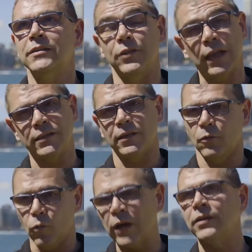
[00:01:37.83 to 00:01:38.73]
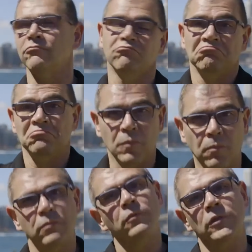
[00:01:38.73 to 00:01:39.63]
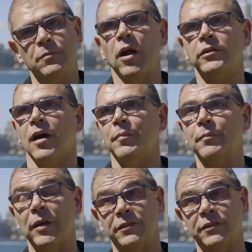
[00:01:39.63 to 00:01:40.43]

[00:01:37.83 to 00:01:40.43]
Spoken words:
So that's one small topic,